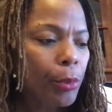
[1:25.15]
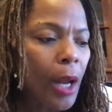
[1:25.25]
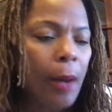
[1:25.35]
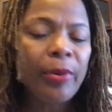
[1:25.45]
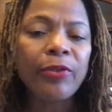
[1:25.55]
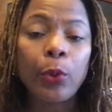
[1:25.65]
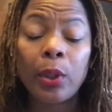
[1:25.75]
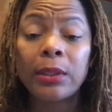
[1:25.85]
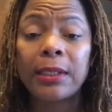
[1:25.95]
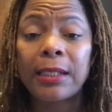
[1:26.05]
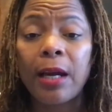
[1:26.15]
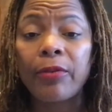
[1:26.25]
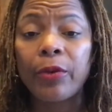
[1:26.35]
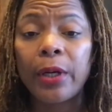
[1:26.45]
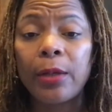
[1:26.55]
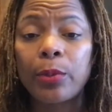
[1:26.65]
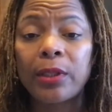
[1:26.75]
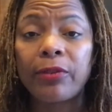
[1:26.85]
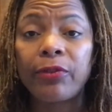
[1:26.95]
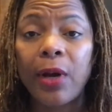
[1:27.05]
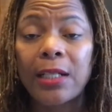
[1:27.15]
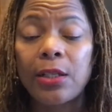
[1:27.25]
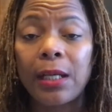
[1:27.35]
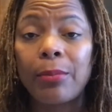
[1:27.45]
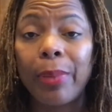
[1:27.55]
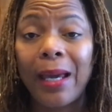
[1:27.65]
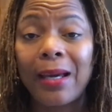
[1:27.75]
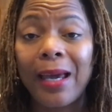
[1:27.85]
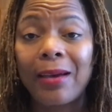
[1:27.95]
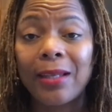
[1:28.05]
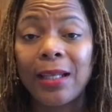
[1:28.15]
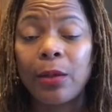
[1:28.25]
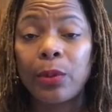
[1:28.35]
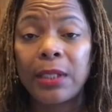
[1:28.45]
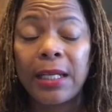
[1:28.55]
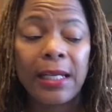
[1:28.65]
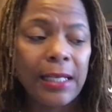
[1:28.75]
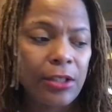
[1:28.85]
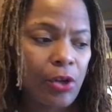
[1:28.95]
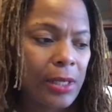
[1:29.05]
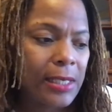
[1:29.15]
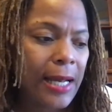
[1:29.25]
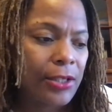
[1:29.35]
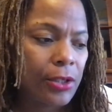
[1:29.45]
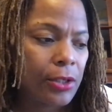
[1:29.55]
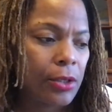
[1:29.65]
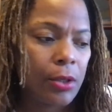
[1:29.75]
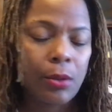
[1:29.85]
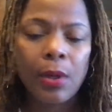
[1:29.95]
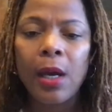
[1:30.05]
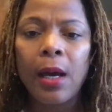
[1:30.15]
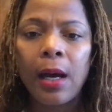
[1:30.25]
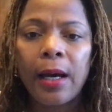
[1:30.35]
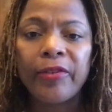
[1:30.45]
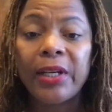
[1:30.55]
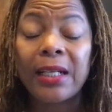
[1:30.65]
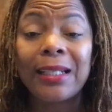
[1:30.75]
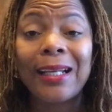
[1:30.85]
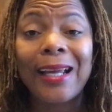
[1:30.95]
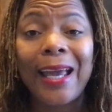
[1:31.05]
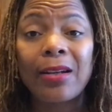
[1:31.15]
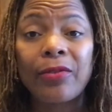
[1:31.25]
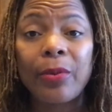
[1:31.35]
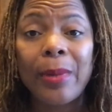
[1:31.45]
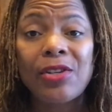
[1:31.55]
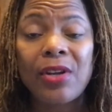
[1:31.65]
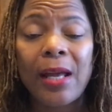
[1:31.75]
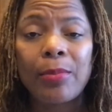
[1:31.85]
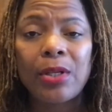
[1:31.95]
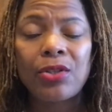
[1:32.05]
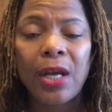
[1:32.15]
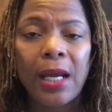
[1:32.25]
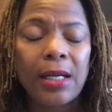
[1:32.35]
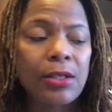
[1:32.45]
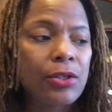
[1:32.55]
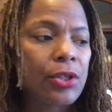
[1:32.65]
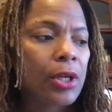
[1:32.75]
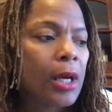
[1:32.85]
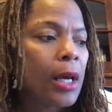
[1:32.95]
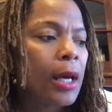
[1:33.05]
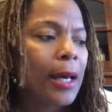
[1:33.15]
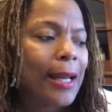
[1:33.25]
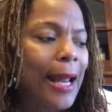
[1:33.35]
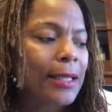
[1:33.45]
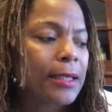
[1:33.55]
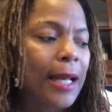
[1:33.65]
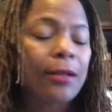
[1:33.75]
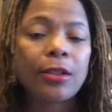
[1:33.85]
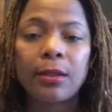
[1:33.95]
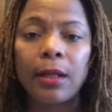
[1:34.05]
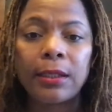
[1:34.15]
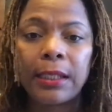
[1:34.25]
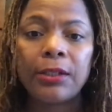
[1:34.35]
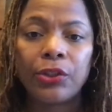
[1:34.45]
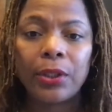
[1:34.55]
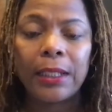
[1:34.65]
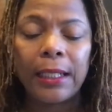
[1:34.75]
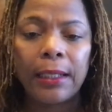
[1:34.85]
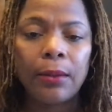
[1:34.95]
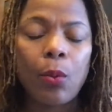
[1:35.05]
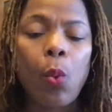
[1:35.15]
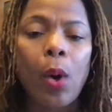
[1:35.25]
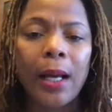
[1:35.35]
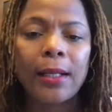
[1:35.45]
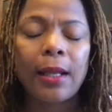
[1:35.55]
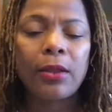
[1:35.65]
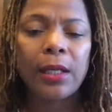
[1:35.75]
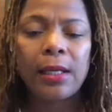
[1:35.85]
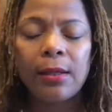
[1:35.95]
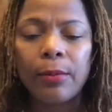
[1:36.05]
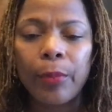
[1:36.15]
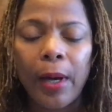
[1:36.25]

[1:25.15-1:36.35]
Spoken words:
before discovering it was a fraudulent bank account that they were sending these transactions to. Evidently, account information had been changed, and that's essentially what the